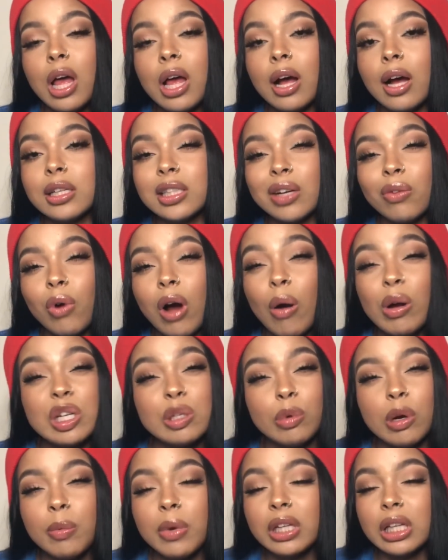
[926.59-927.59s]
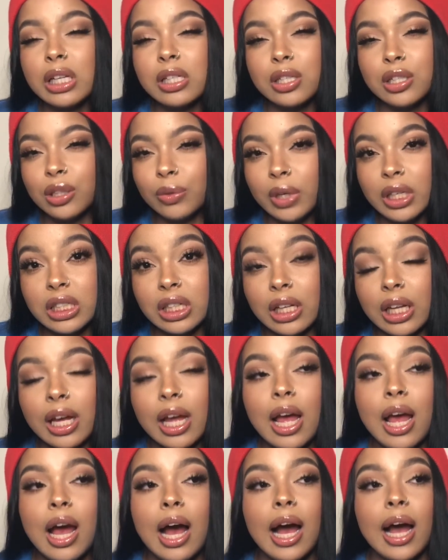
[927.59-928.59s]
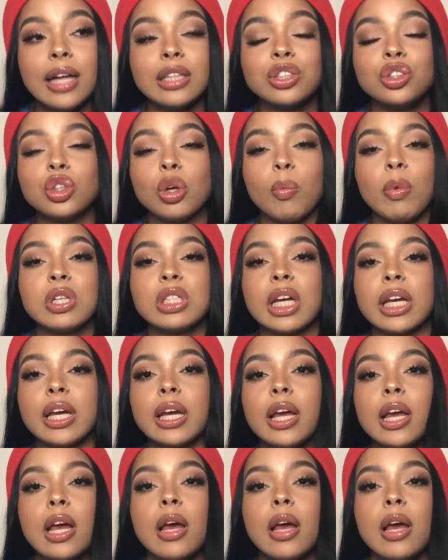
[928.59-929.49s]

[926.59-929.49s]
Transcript: I was like, why would you put me in that situation? Like, I had so much like